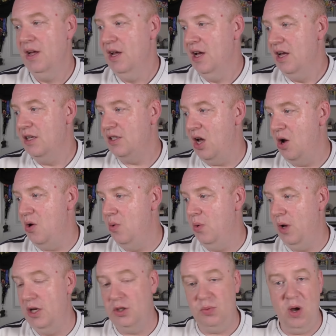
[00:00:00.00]
So,
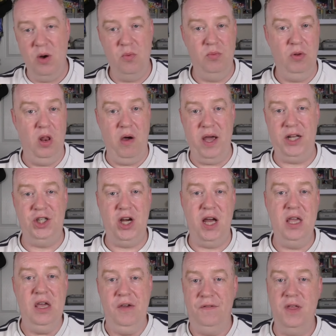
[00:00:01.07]
as well, like
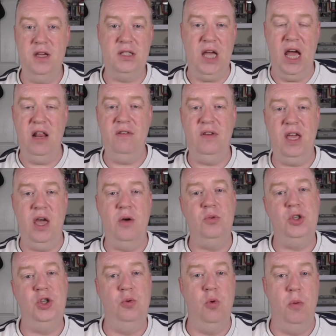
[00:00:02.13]
Jay, if there's anything
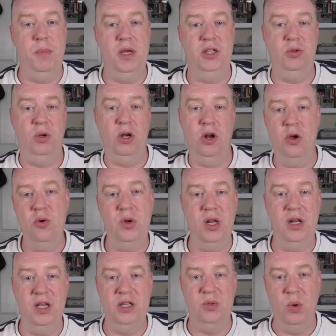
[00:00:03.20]
else you want me to include in
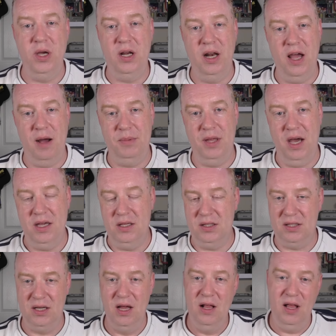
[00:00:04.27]
these weekly
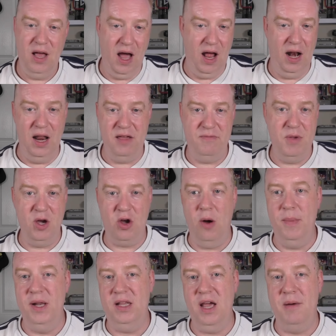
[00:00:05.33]
updates, leave me a
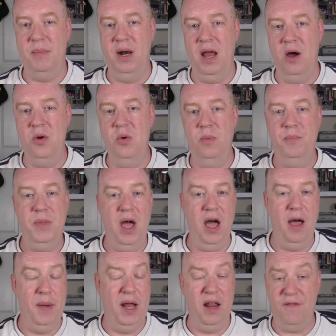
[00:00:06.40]
comment down below,
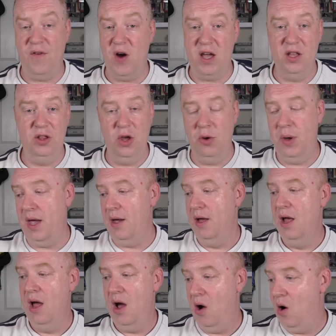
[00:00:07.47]
and if I can do it,
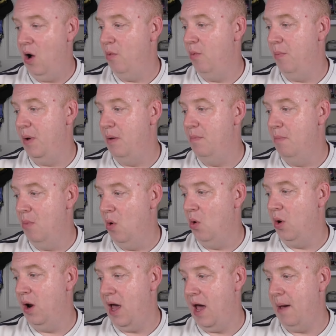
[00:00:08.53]
I will be more
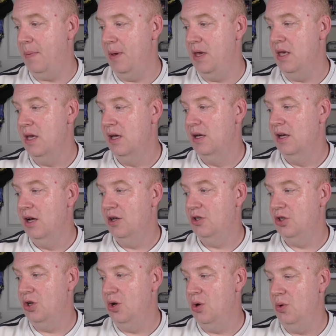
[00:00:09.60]
than happy
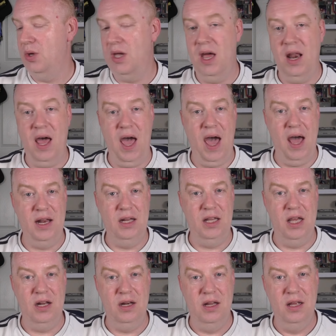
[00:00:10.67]
to get that added
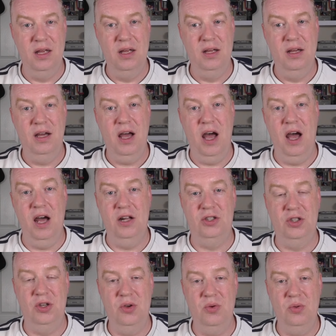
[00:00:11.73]
in
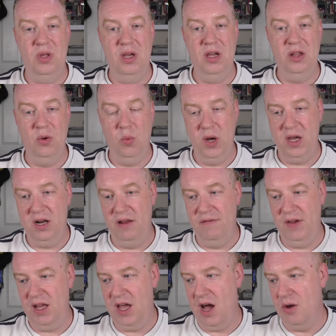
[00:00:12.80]
to the weekly
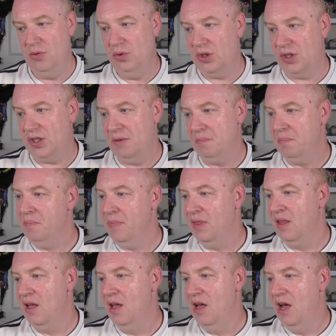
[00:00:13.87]
videos.
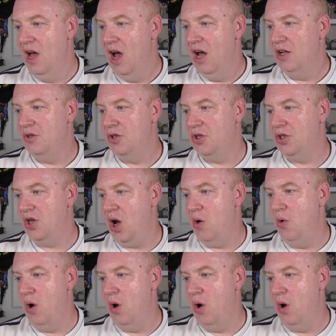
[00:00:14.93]
So,